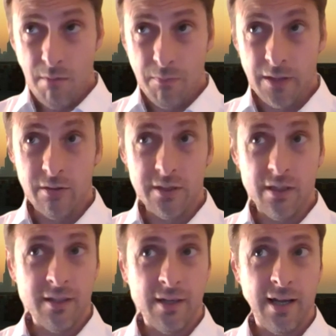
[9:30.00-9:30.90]
But on the
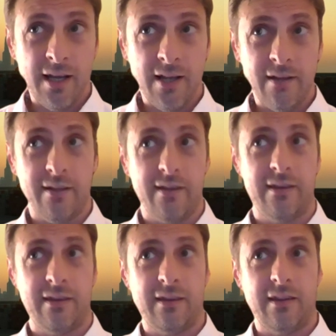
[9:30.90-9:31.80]
other hand,
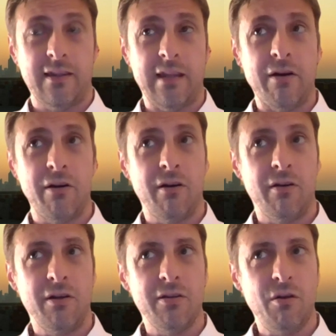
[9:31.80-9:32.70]
there
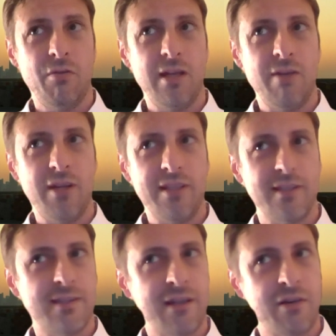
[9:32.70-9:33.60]
are not only
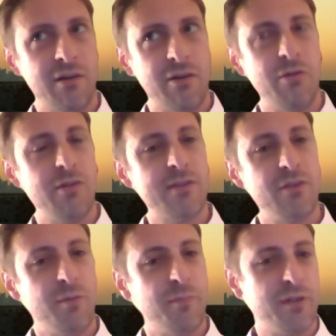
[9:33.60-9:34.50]
risks, there are
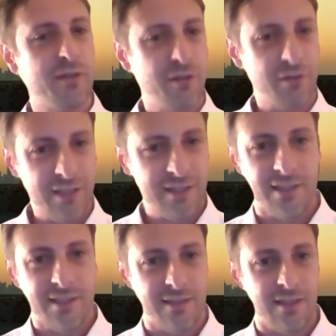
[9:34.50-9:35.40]
also
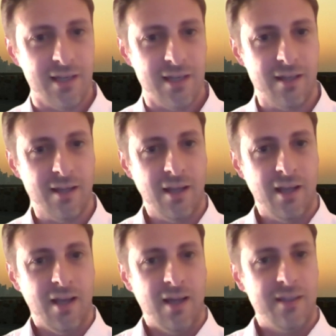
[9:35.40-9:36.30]
opportunities. And
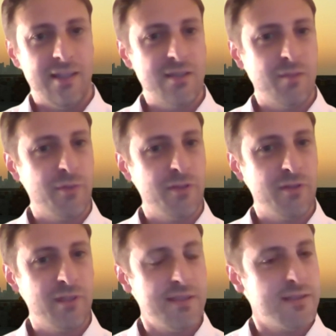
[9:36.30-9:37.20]
these
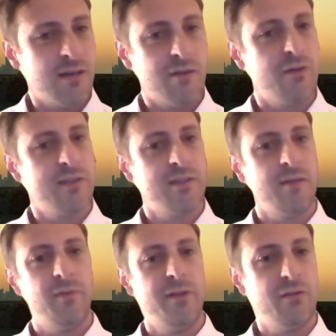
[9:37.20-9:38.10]
opportunities are, for
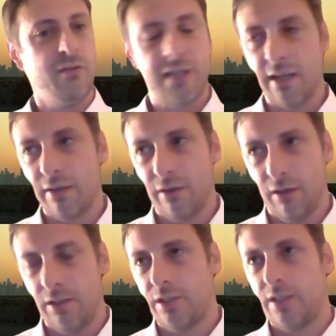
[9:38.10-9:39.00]
example, new
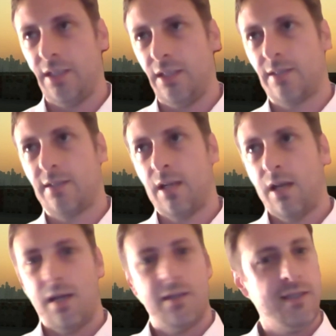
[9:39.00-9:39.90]
technologies.
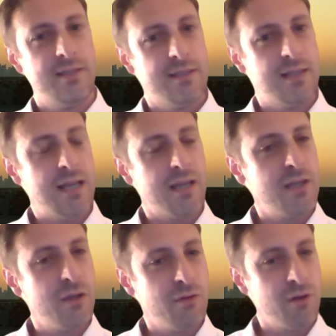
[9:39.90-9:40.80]
This is like
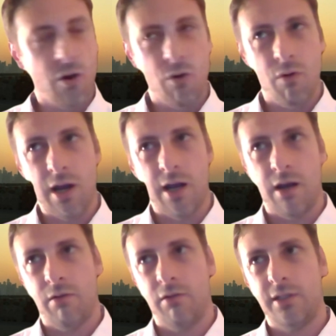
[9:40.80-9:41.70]
new
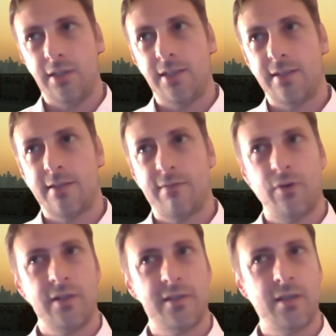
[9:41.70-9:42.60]
know-how. This is,
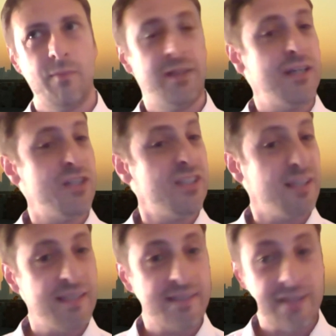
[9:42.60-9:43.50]
for example,
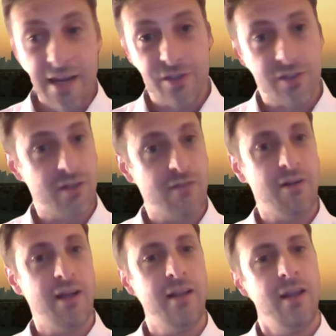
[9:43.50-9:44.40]
digitalization,
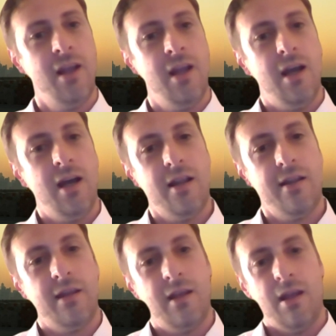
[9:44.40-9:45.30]
right? And